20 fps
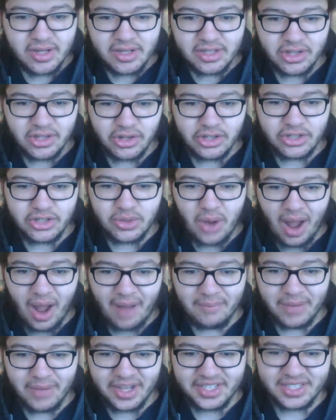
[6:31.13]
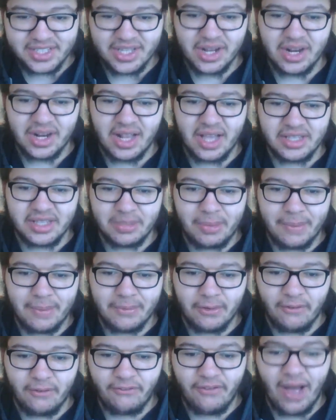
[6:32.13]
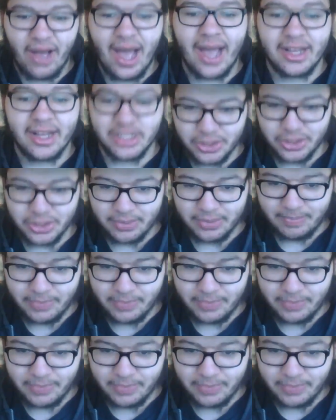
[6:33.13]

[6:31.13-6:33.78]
As long as you have my sunglasses, people will find you.